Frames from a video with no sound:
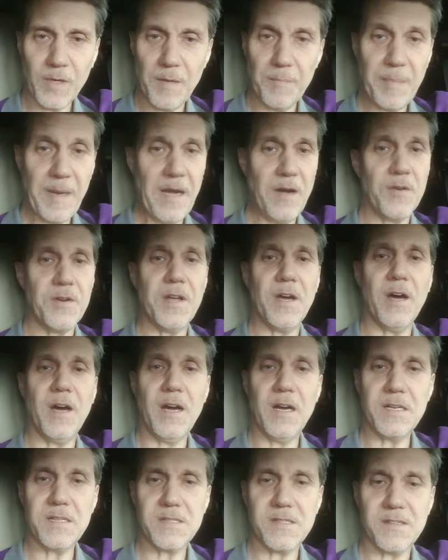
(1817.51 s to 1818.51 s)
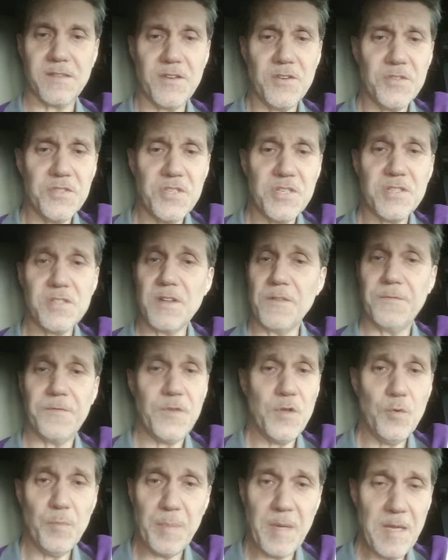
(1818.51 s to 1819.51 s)
compared to us there's just a
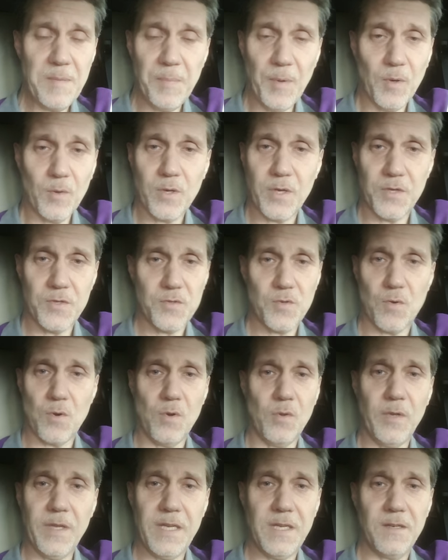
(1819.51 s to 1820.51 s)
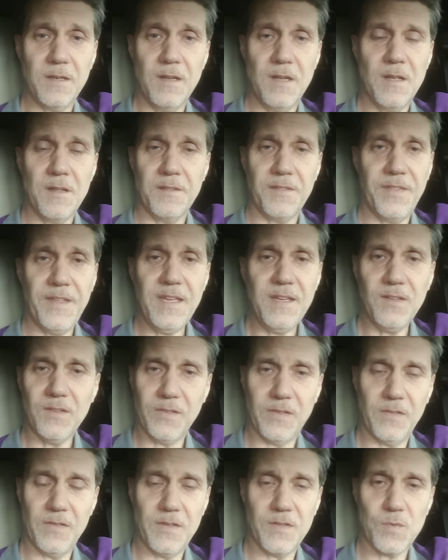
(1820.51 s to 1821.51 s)
few people controlling things
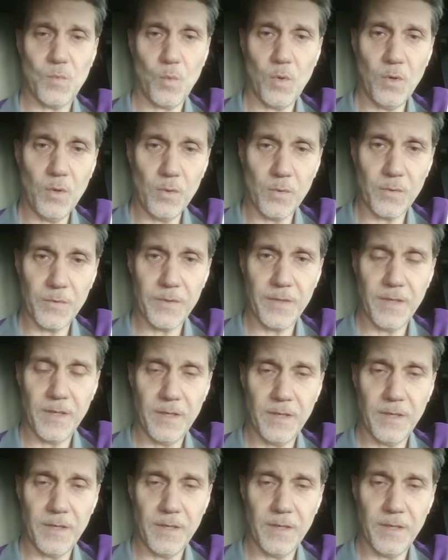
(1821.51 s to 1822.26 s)
in this world